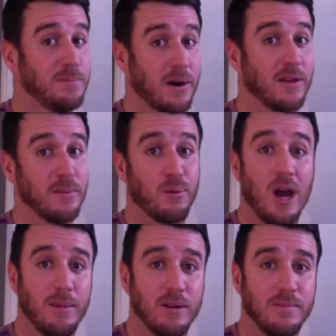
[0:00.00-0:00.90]
part of the
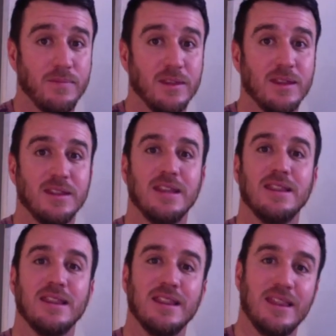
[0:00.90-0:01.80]
problem,
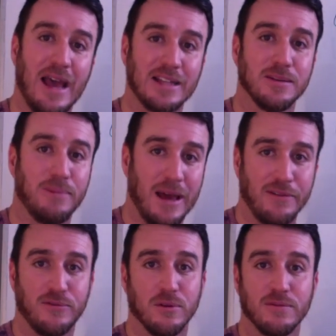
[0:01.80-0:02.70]
then that's a
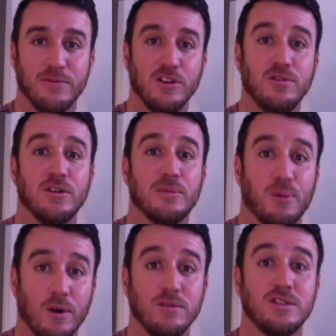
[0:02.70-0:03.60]
platform for you to
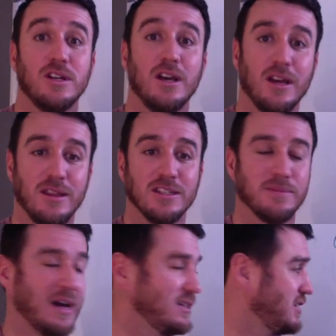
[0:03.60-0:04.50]
approach this
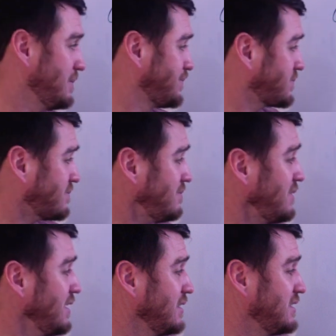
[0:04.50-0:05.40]
mindset.
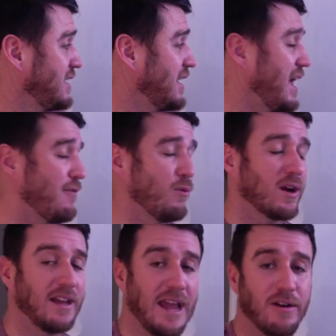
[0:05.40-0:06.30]
10 and a half
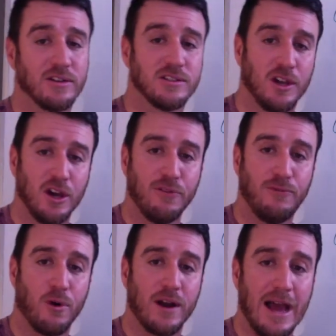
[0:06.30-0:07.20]
working hours,
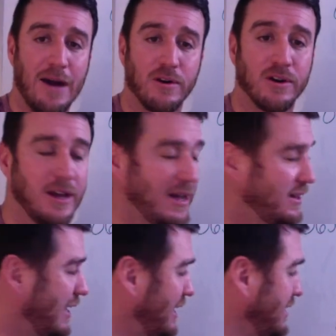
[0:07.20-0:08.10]
four an hour.
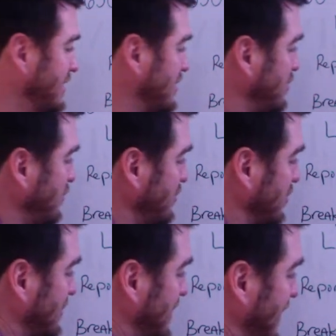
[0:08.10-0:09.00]
That leads us to,
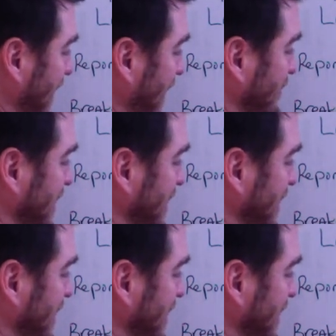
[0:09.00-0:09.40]
so 10 and a half